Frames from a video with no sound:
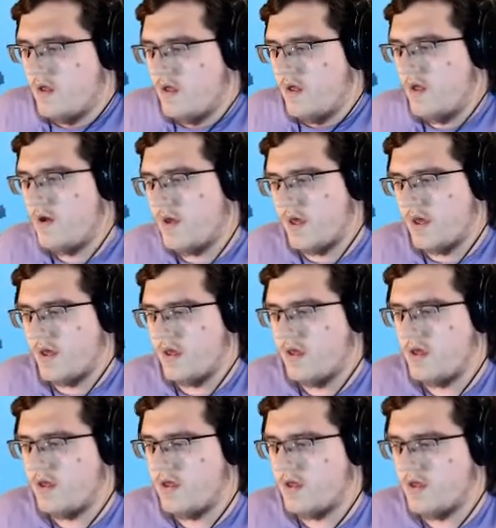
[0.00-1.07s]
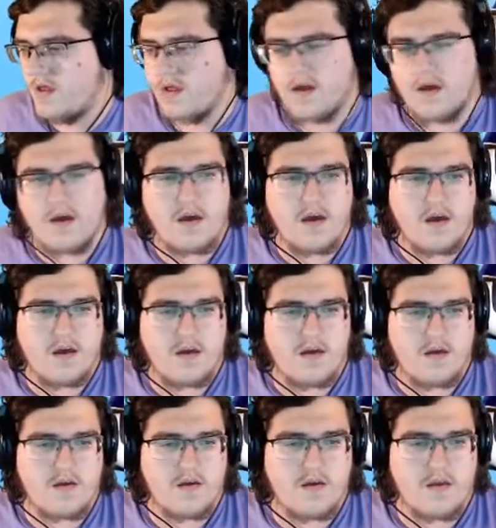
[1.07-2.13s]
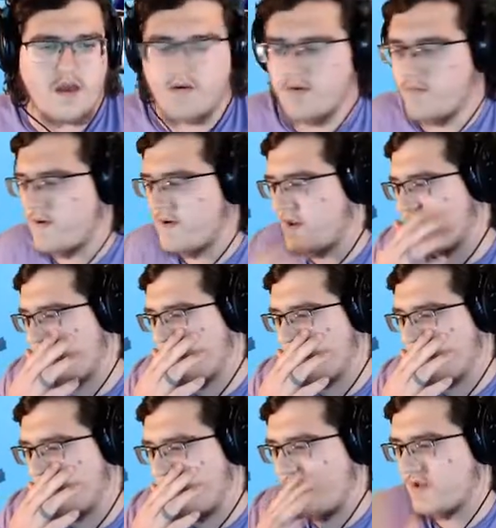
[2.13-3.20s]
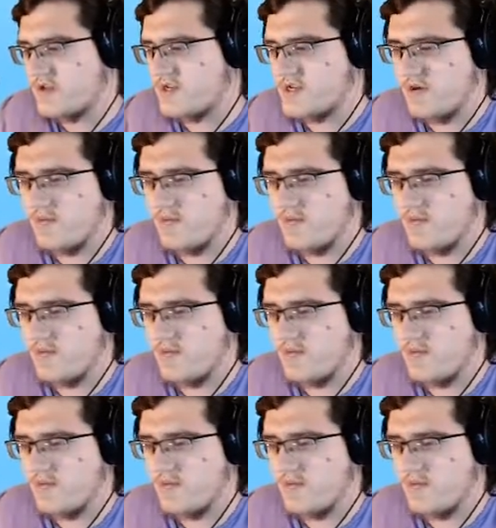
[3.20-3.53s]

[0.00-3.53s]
Okay. Uh, yeah, we predicted him pretty well, just two